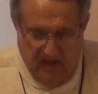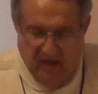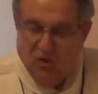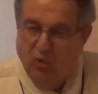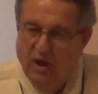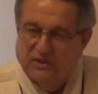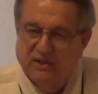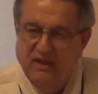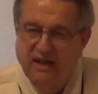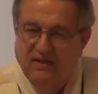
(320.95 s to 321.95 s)
a
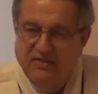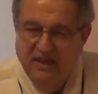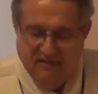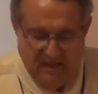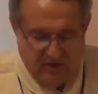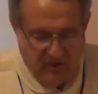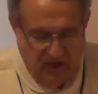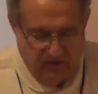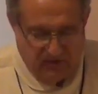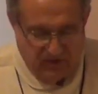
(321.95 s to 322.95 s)
question that I think they should
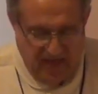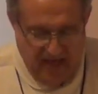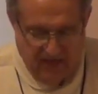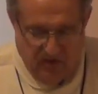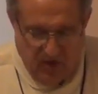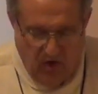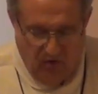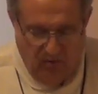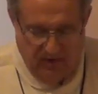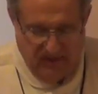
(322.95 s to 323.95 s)
understand and
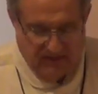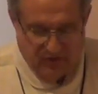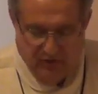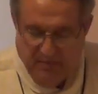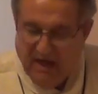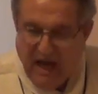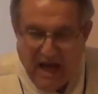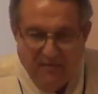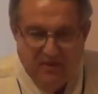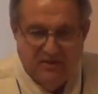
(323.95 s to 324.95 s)
know that should be
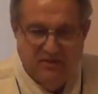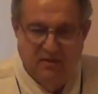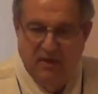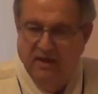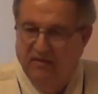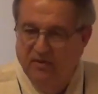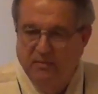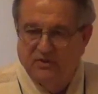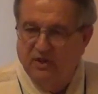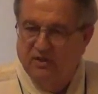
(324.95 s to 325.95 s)
obvious to them, I give them
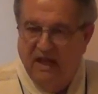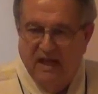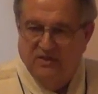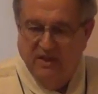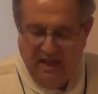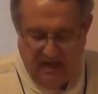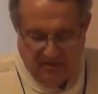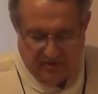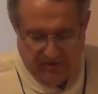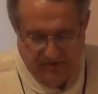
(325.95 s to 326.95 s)
a sarcastic
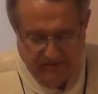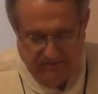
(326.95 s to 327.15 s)
answer.